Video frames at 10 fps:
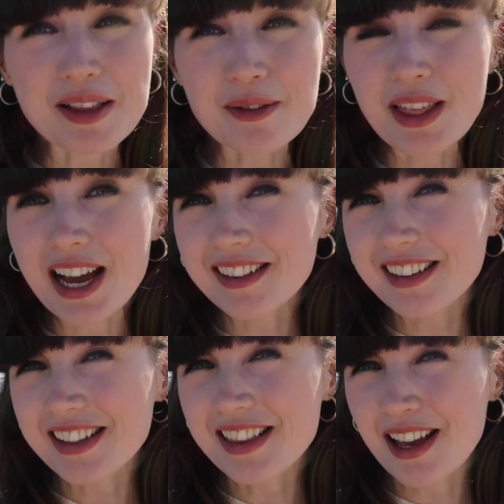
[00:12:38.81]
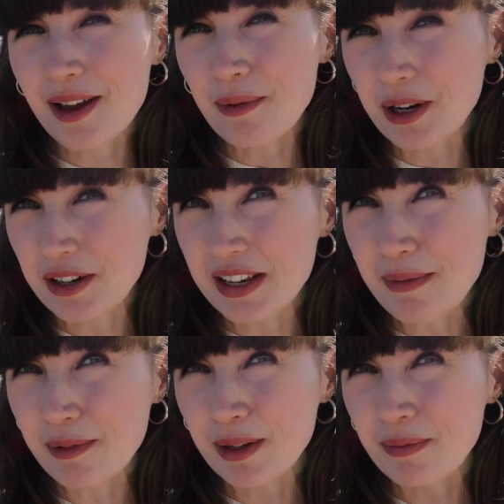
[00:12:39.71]
So that is where her
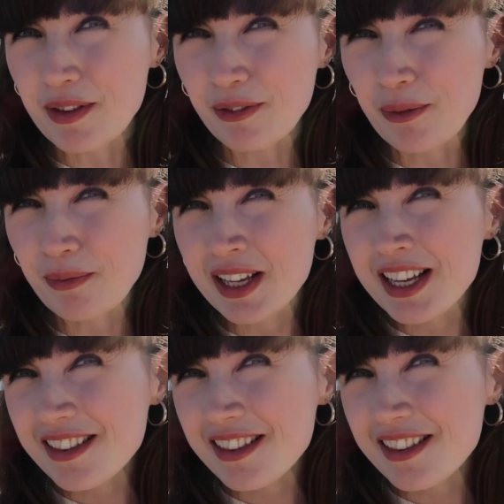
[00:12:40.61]
name comes from.